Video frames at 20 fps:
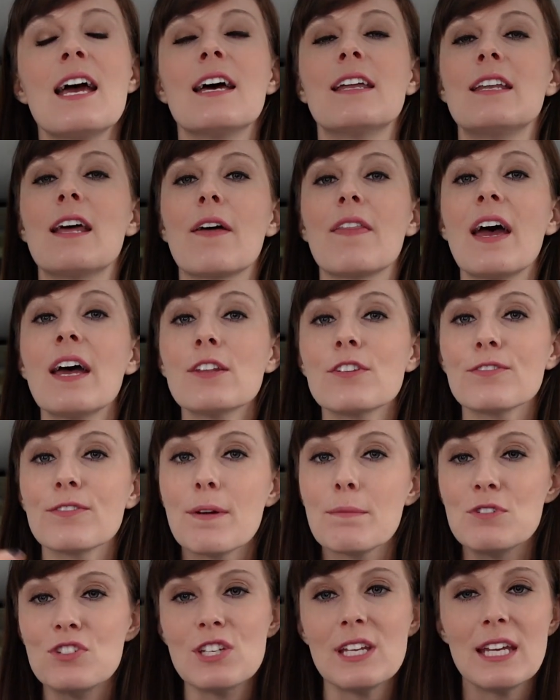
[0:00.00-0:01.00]
Now that's
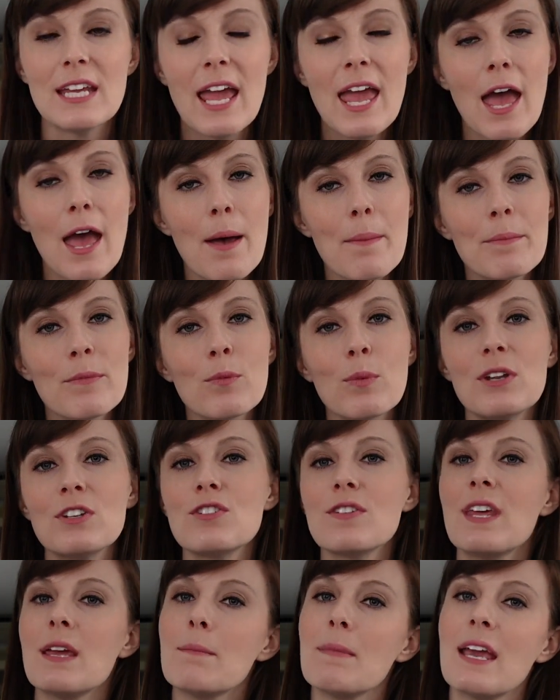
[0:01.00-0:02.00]
from GM,
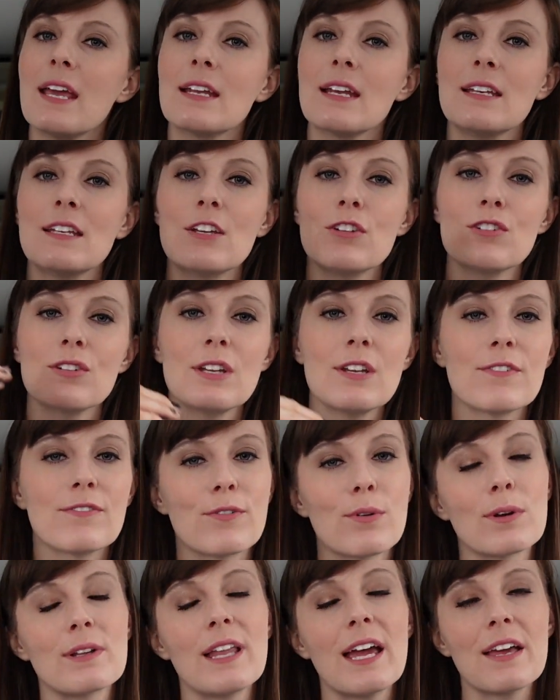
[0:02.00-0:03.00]
which they made initially
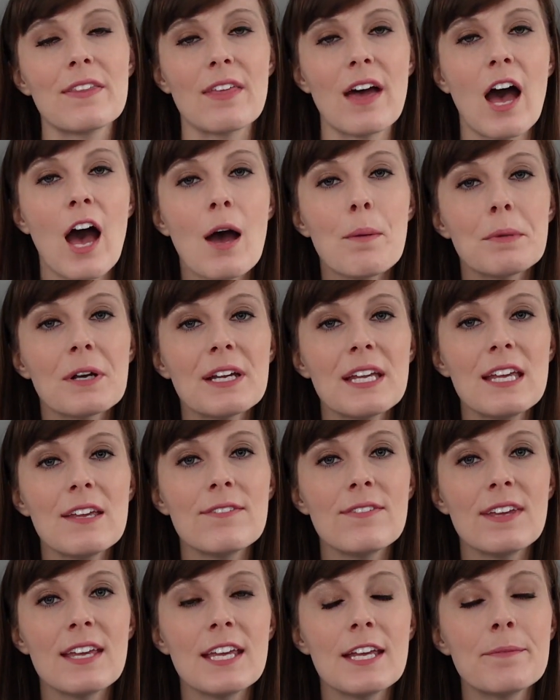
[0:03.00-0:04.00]
for like the Hummer
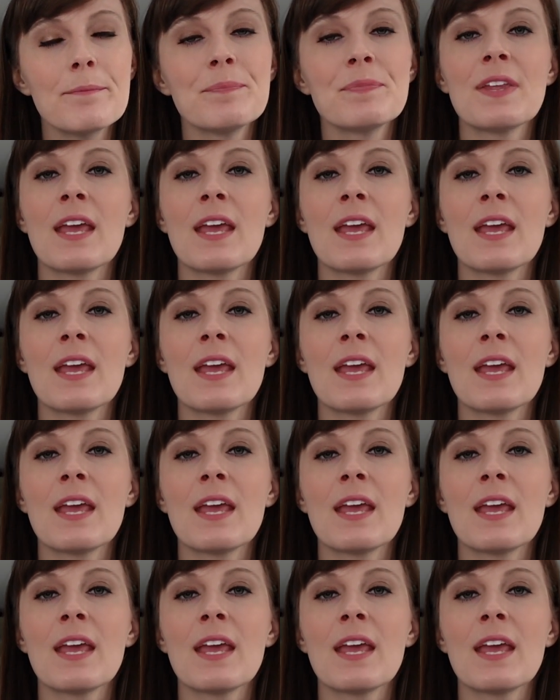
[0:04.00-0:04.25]
EV.